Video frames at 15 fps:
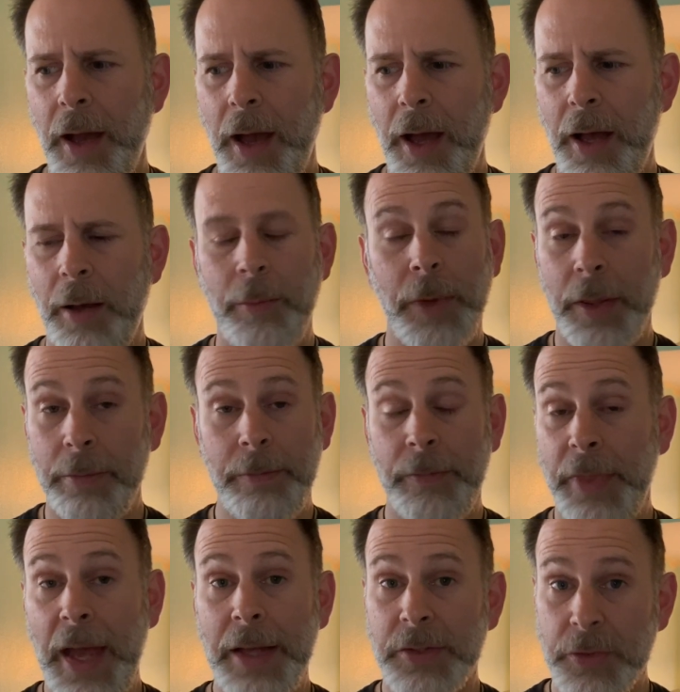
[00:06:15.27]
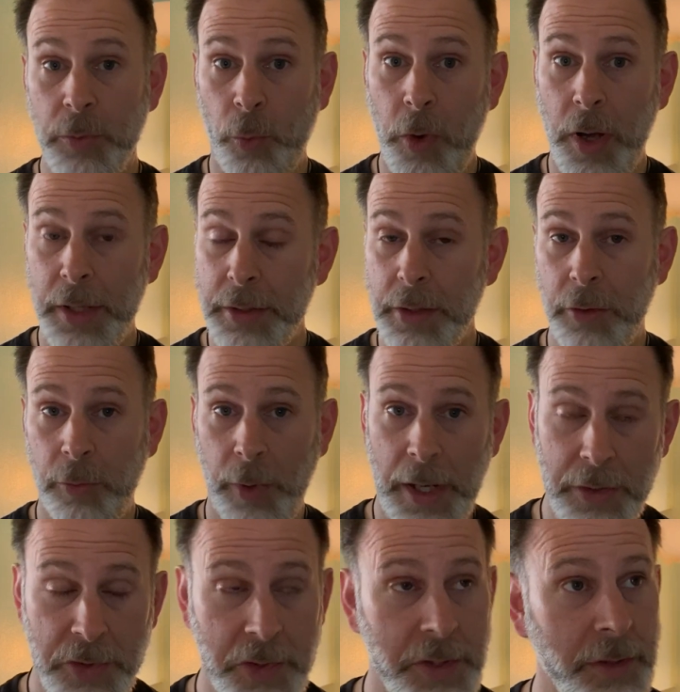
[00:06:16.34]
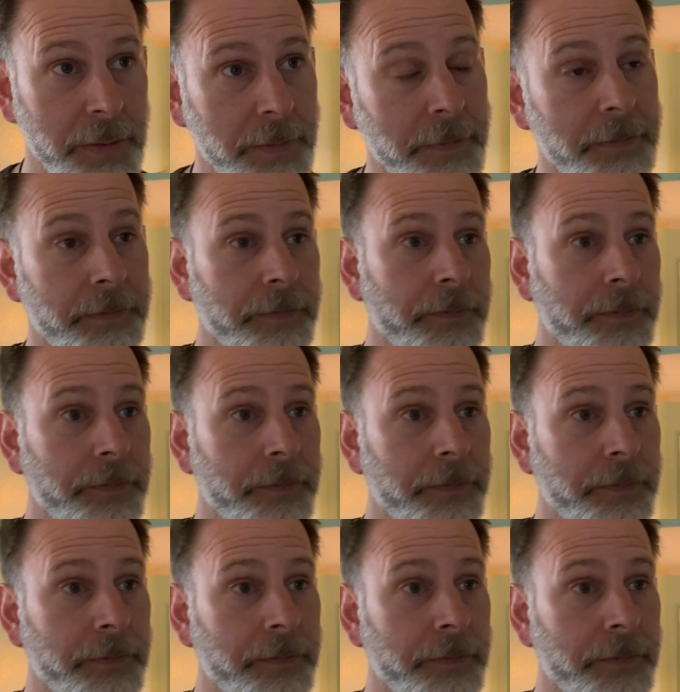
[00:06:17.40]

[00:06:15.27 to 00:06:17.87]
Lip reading: That's one question.